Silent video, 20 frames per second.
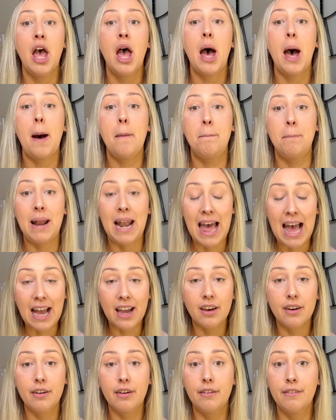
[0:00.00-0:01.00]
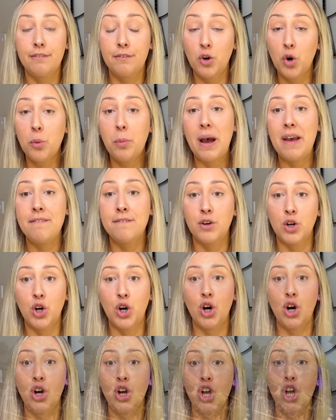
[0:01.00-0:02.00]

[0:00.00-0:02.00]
a black 4x4,